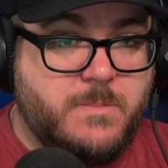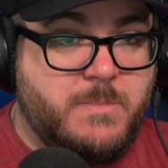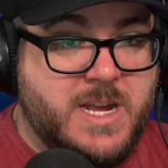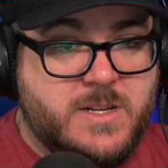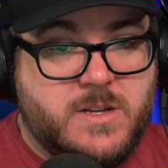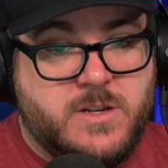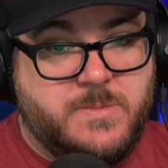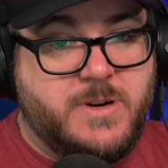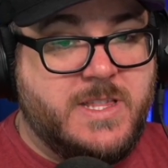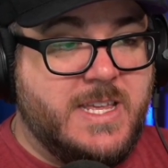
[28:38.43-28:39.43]
met to
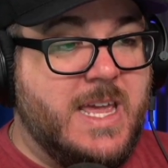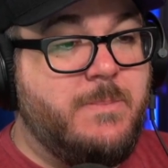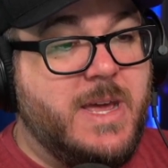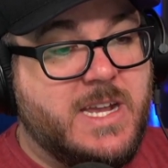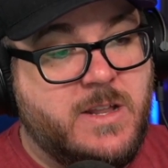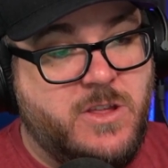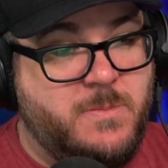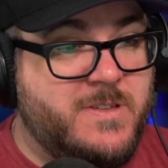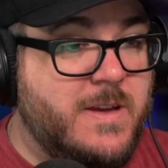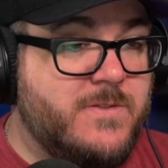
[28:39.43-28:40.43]
bring the game back into the
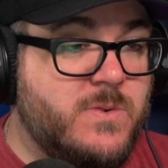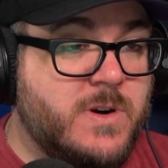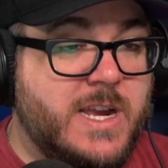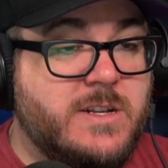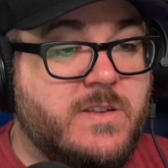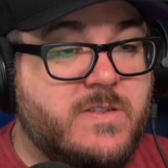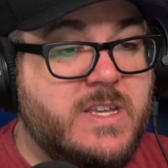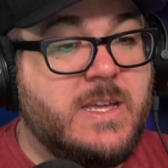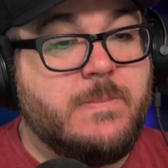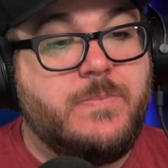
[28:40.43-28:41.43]
Ubisoft Store and to
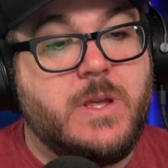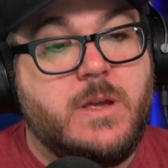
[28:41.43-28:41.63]
Steam,